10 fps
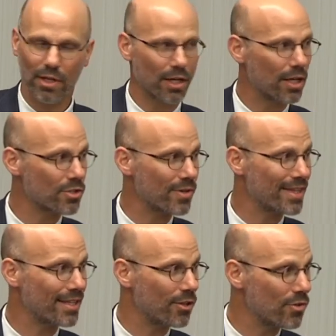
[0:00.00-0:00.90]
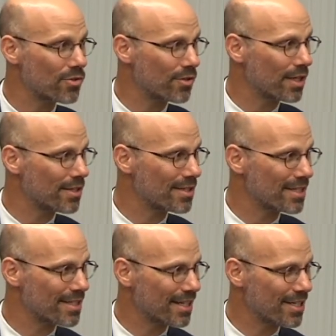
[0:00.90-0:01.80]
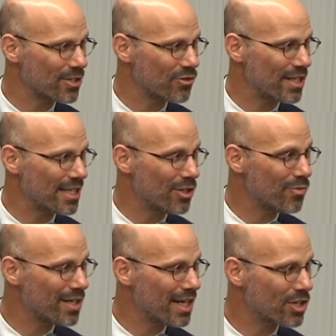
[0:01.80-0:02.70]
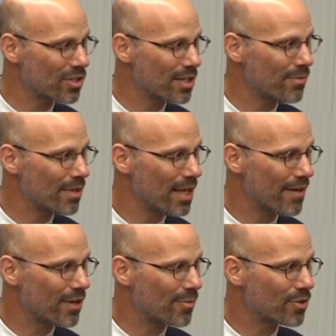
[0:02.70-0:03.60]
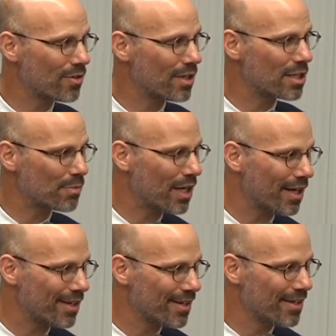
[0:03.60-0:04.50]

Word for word: Uh, so I think those are kinds, kinds of trends that you wouldn't actually have an opportunity to spot